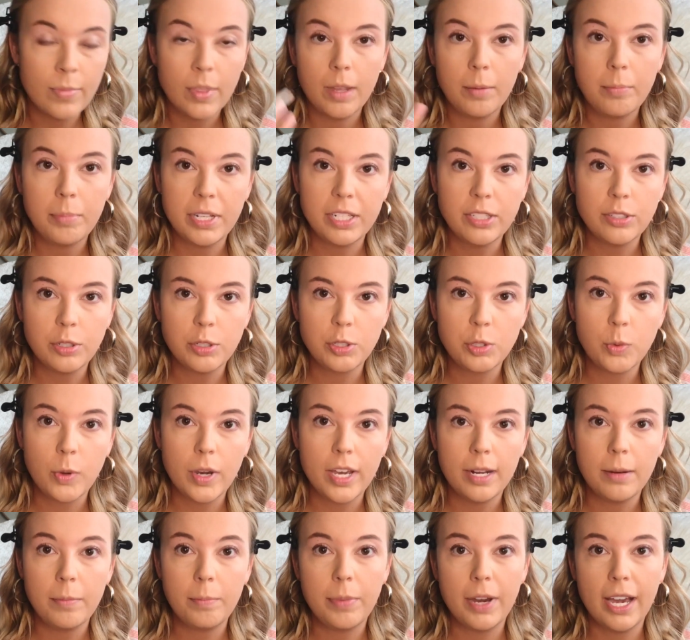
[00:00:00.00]
pencils
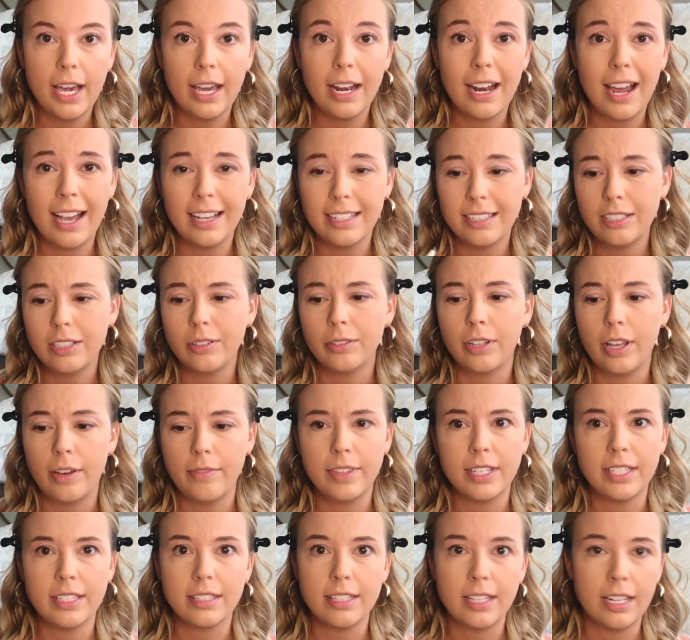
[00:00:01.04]
would, but I still love
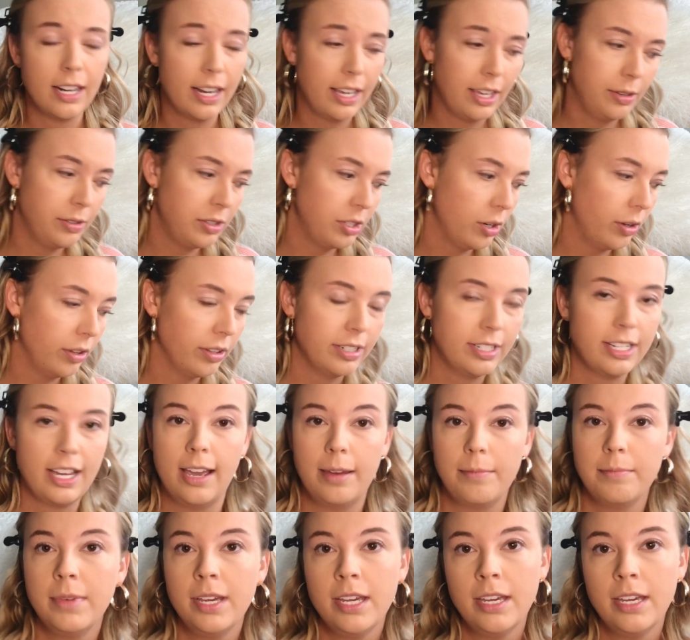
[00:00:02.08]
this and I use it all the time.